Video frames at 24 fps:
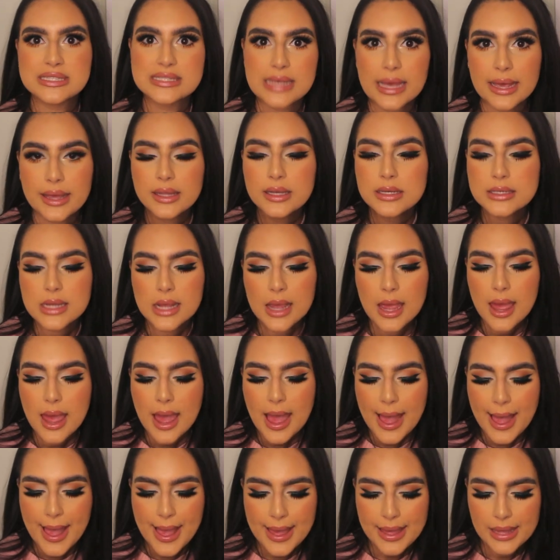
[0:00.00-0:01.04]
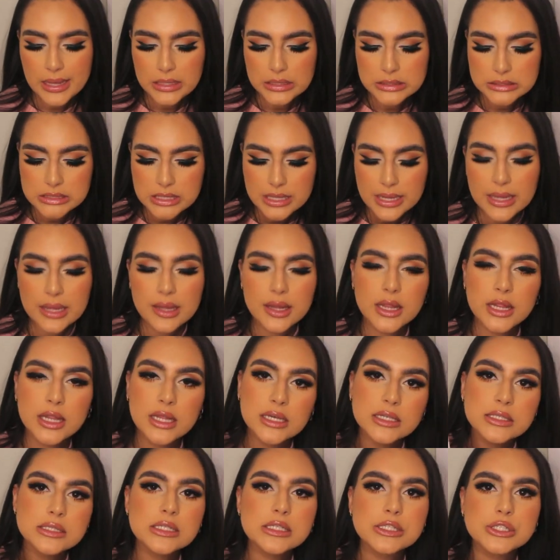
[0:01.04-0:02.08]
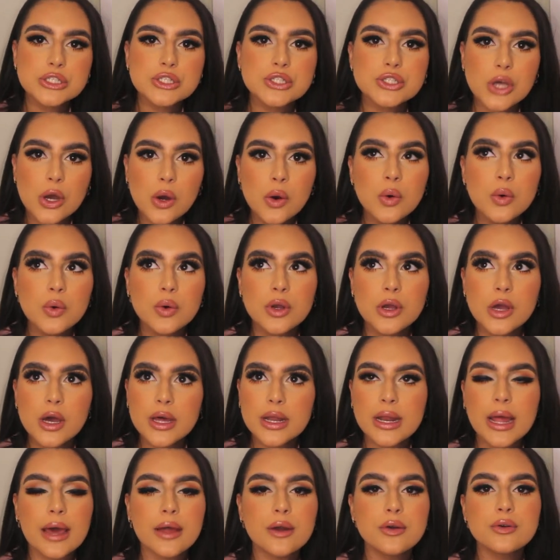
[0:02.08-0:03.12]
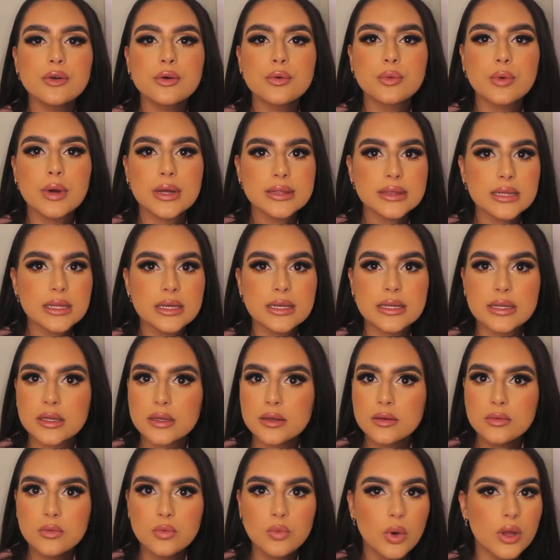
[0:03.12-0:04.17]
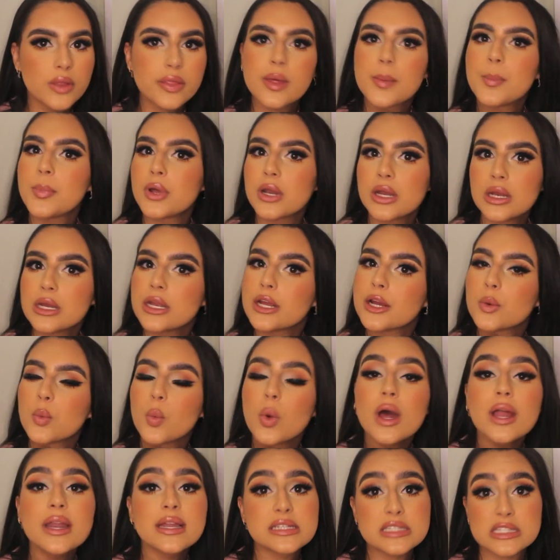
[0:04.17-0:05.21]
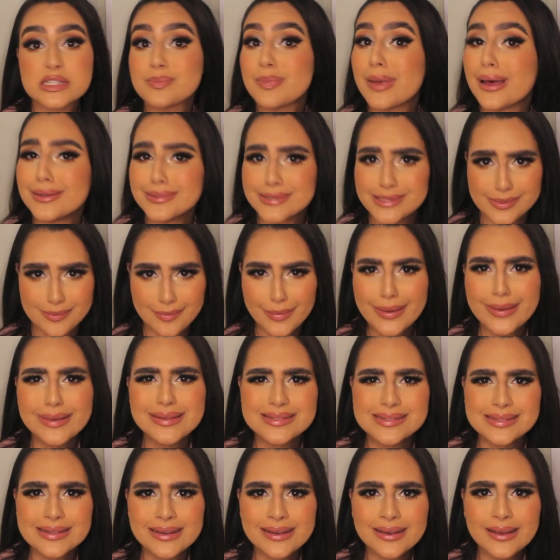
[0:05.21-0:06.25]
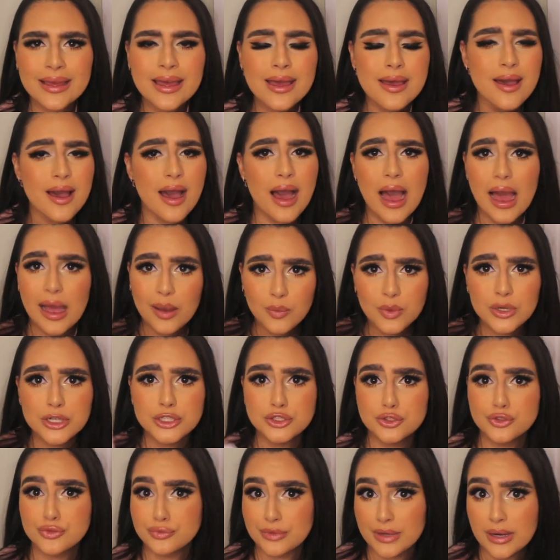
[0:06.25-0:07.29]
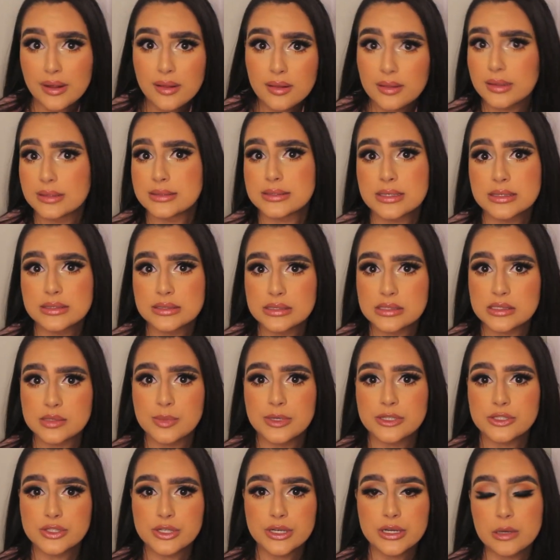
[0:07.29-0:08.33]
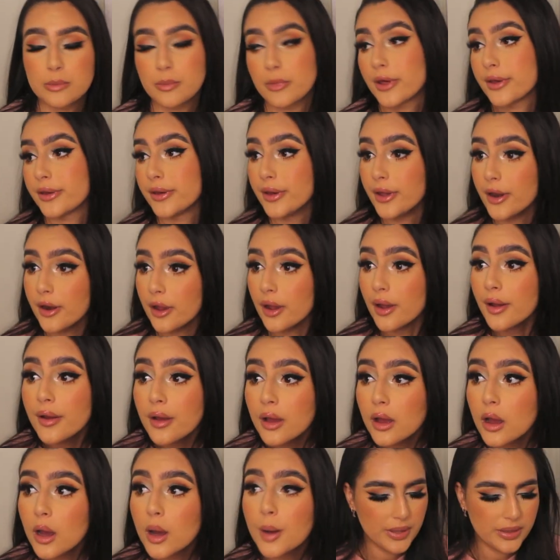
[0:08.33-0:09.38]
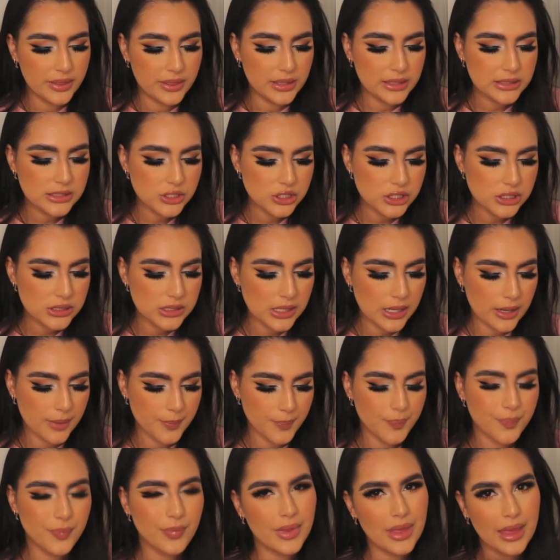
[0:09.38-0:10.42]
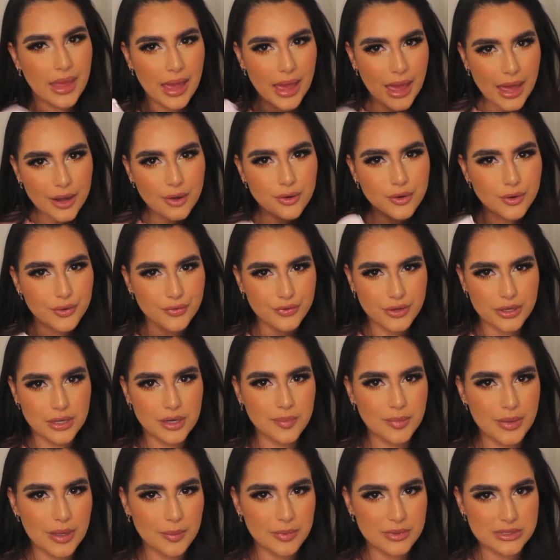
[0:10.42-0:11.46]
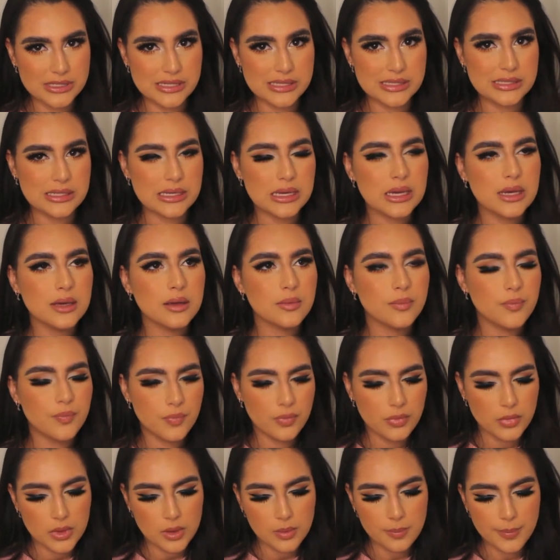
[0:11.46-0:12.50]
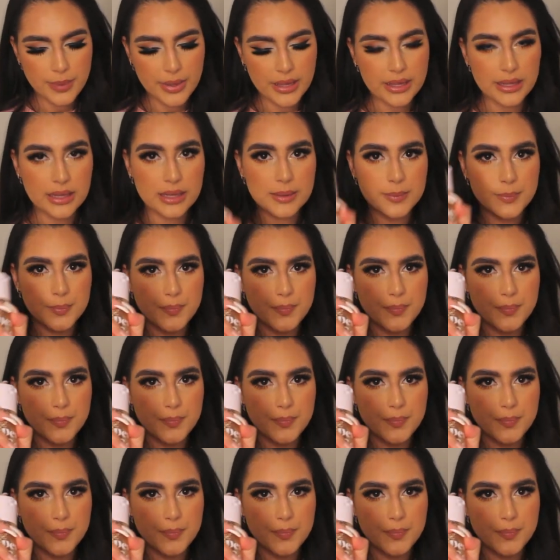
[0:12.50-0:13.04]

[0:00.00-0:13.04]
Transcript: Set, and this is so good. I don't know what they did, what they put in here. One, it smells amazing. I want to drink this because it smells good. I'm not gonna. But this just, I don't know if you're going to be able to see, but